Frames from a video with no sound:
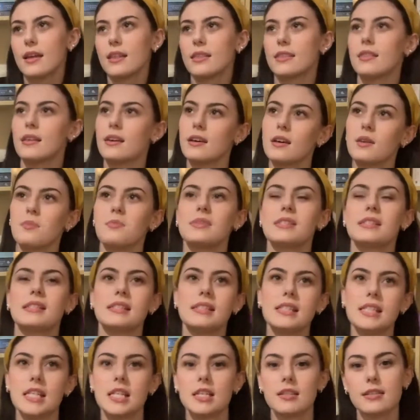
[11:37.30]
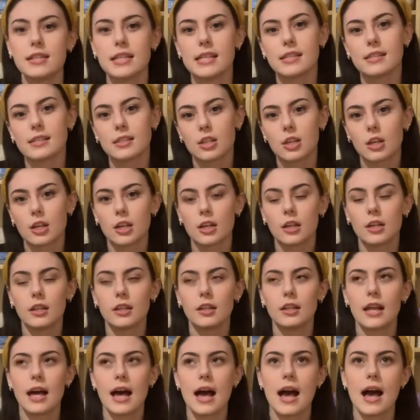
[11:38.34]
the mysterious
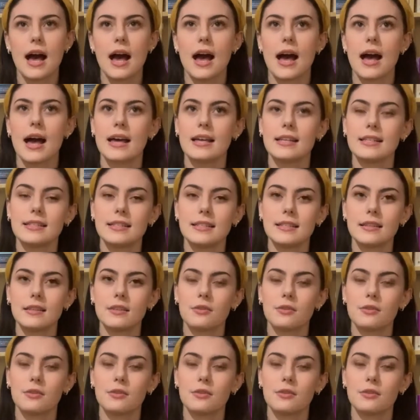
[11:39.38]
girl and